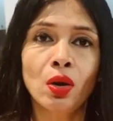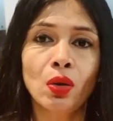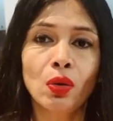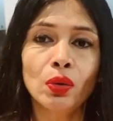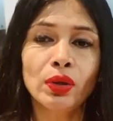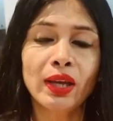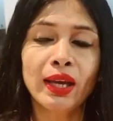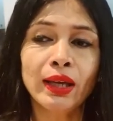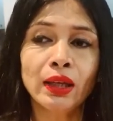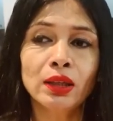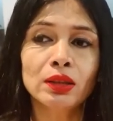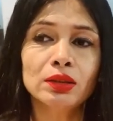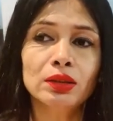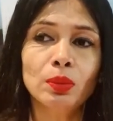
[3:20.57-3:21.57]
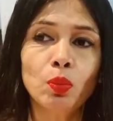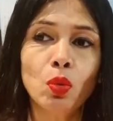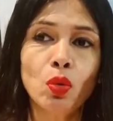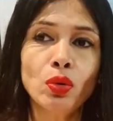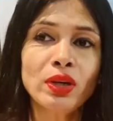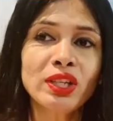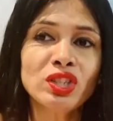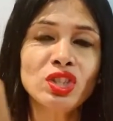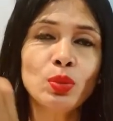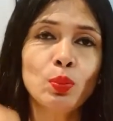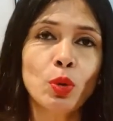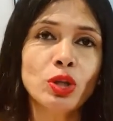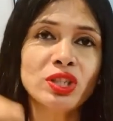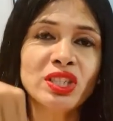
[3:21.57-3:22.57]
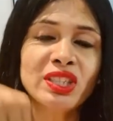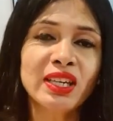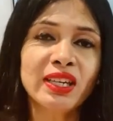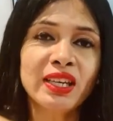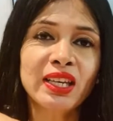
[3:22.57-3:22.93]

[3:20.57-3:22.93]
okay, the bone is deposited